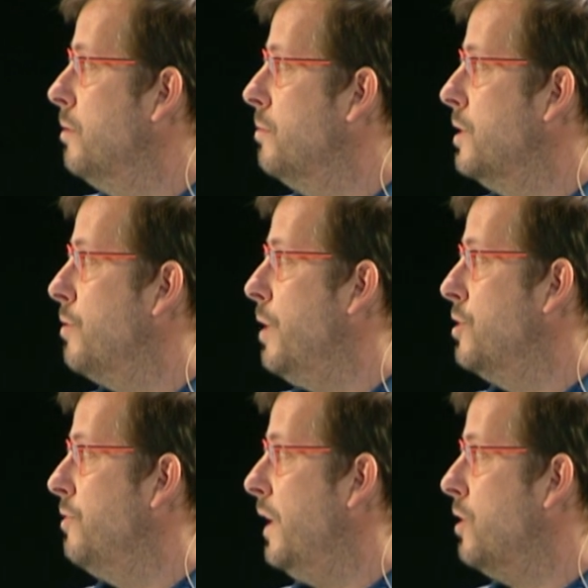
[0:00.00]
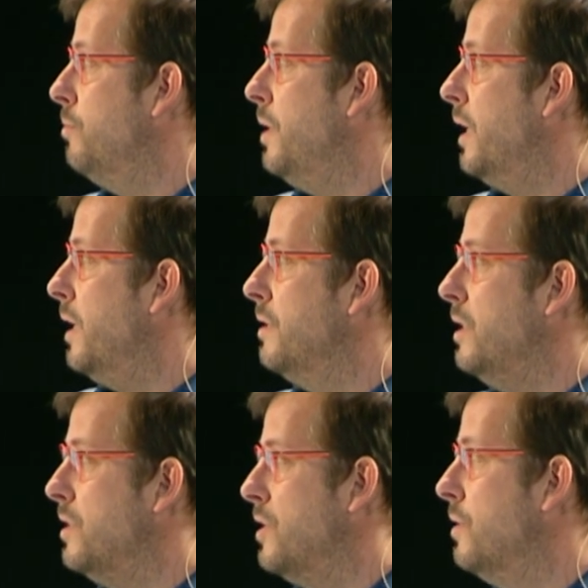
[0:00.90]
We scratch the vacuum bag and
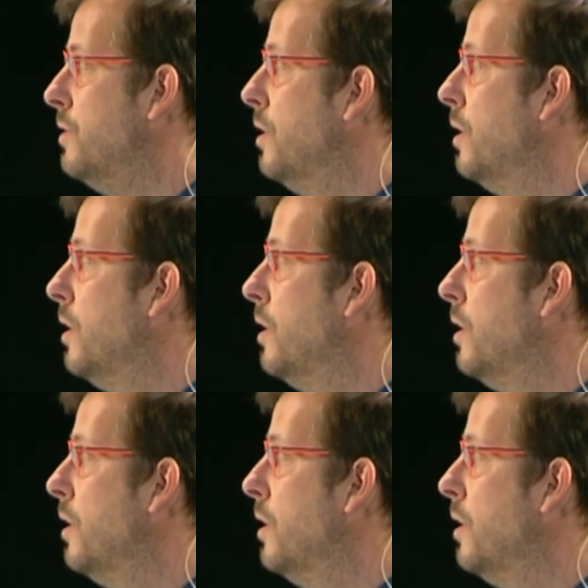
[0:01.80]
instant